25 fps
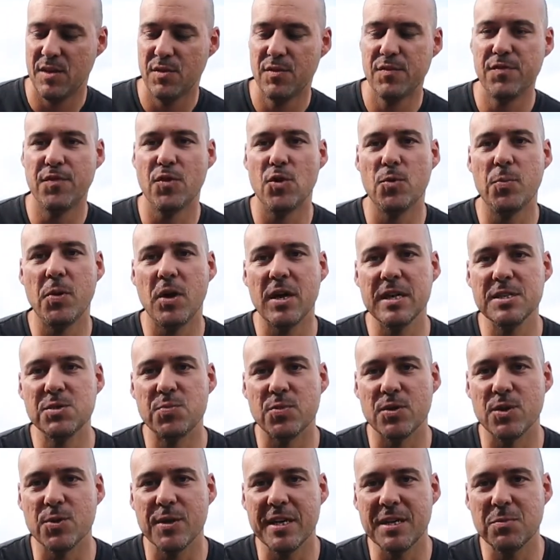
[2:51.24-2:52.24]
Four Pines
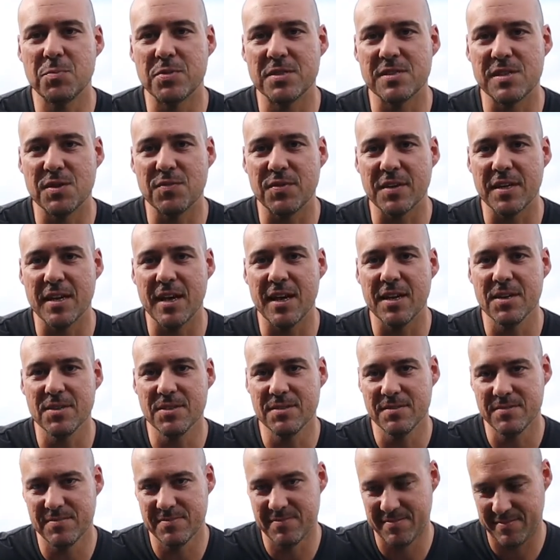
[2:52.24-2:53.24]
Brewing Pacific Ale.
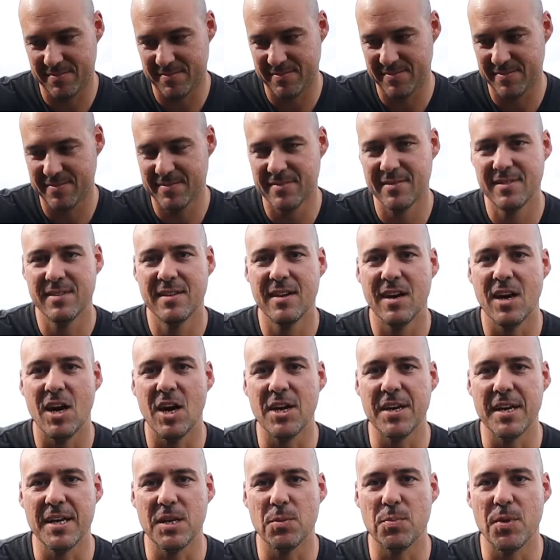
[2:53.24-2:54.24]

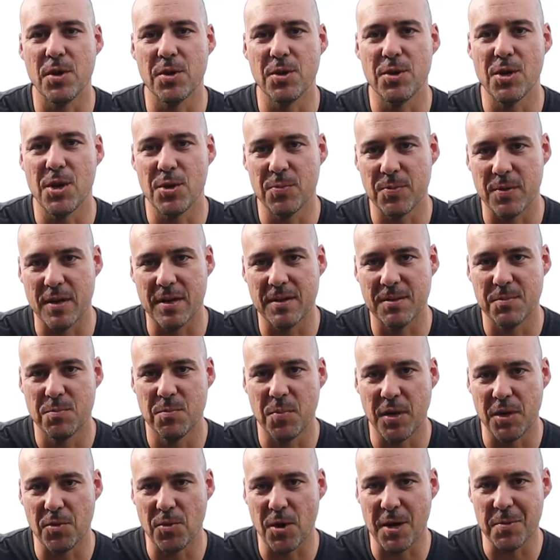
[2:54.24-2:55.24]
I need a bottle opener.
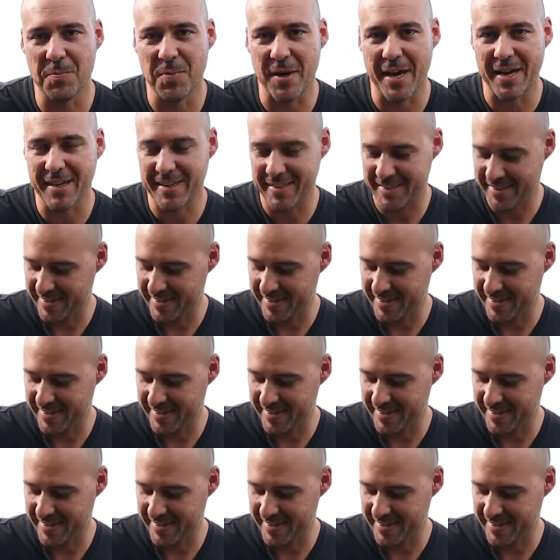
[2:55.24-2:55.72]
Be right back.